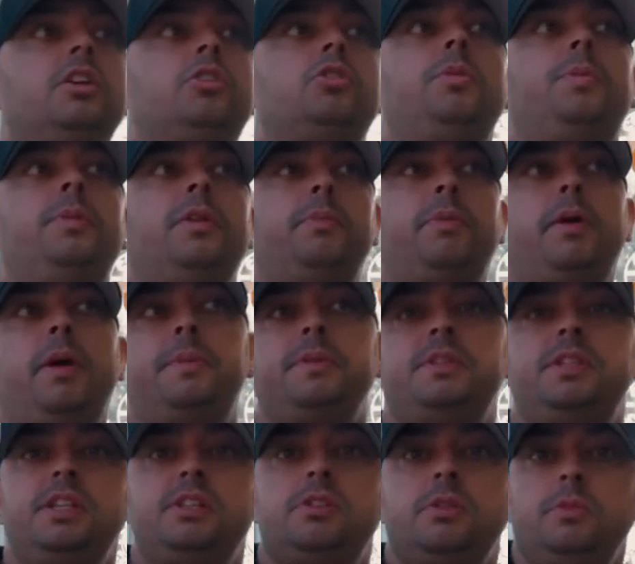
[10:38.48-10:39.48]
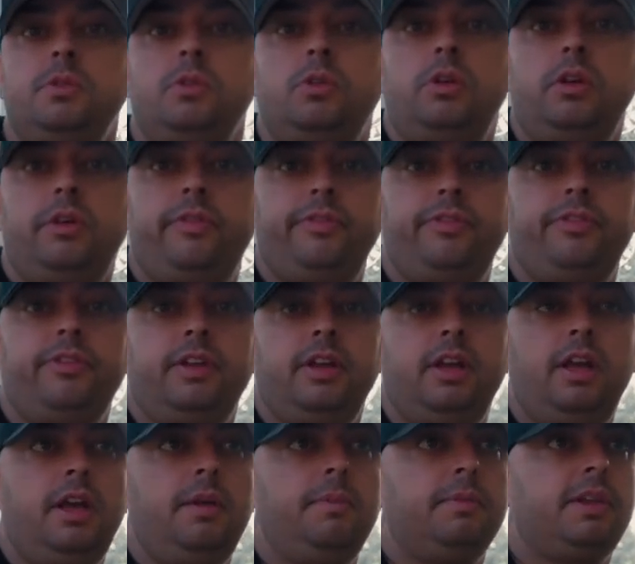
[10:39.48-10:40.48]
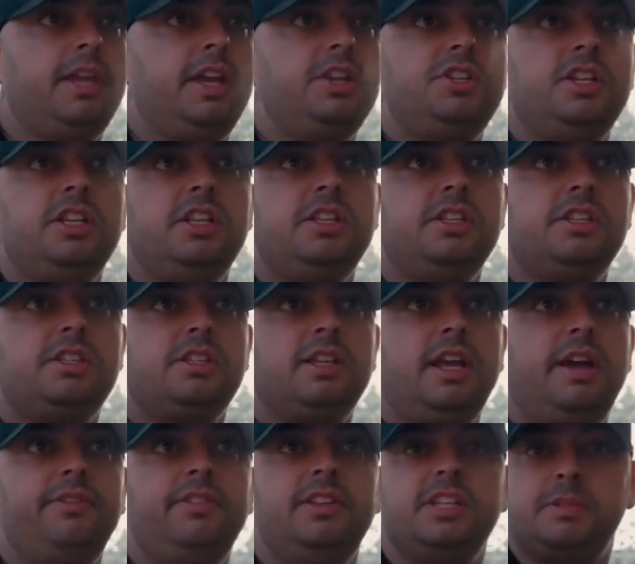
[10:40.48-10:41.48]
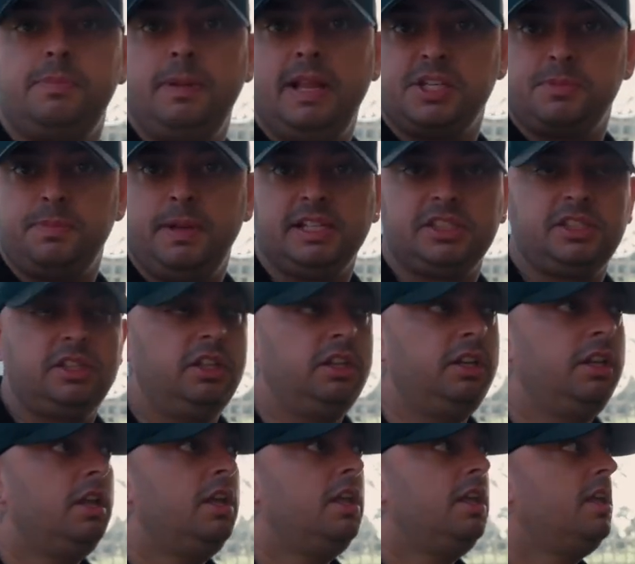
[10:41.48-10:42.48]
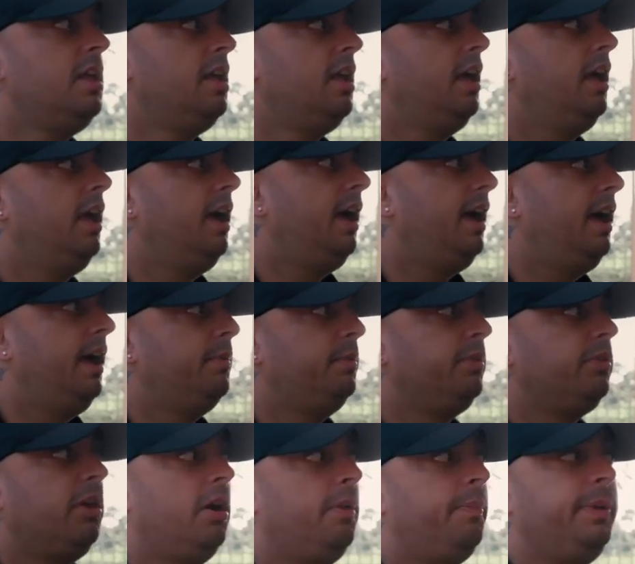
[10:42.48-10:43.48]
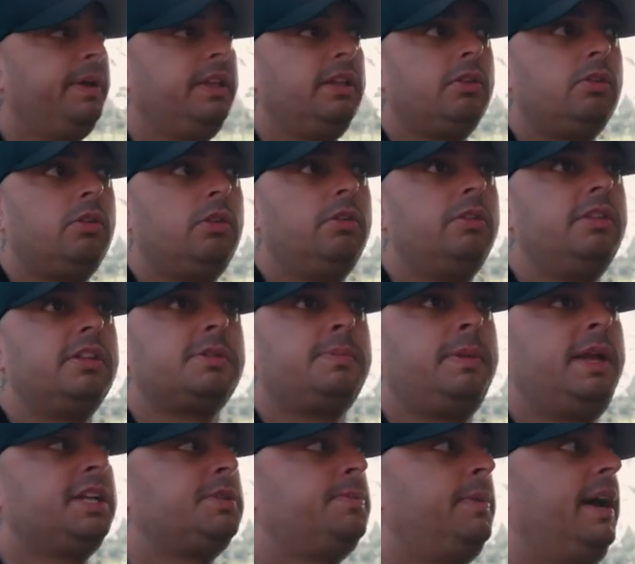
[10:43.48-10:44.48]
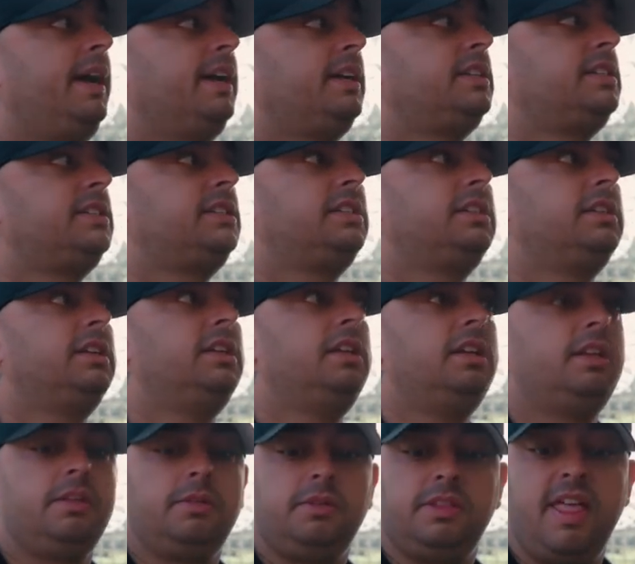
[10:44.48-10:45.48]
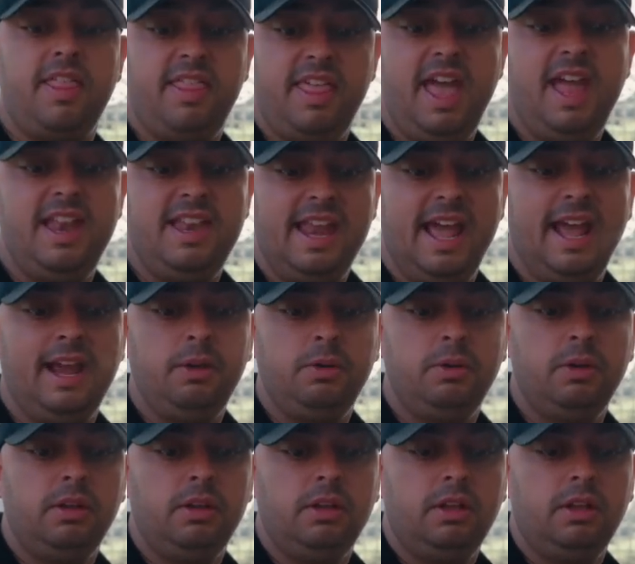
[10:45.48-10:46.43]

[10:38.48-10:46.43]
at a couple of properties up north, kitchens having the splashbacks done, and we've got to pick the colour of the splashbacks. They're there now.